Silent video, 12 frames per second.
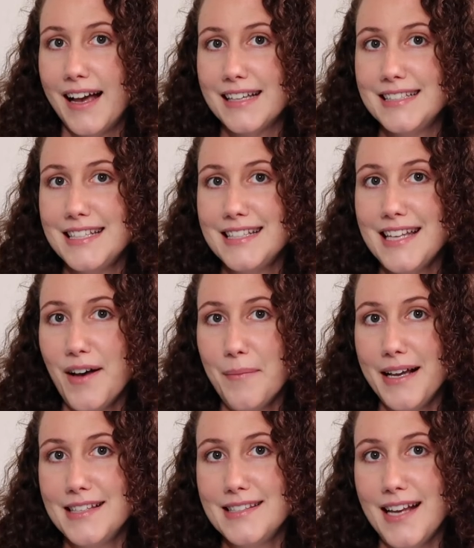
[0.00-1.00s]
I did tell
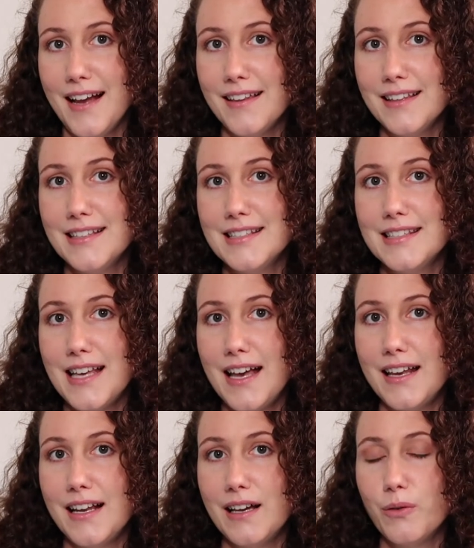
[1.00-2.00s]
my stylist
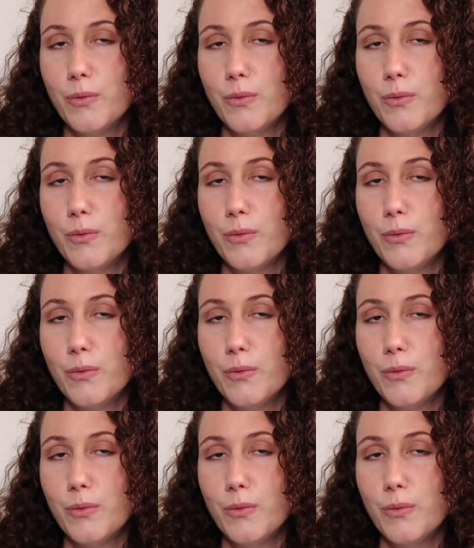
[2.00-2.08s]
that I